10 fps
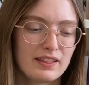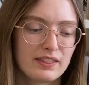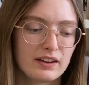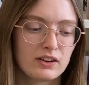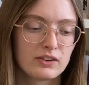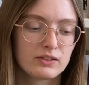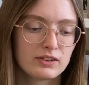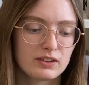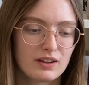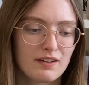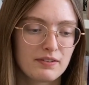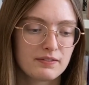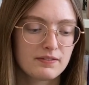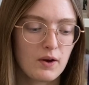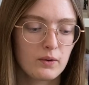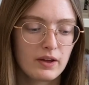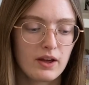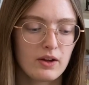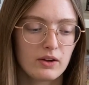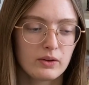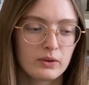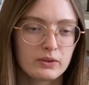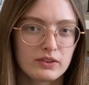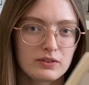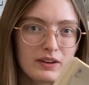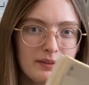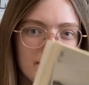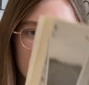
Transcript: there's photos from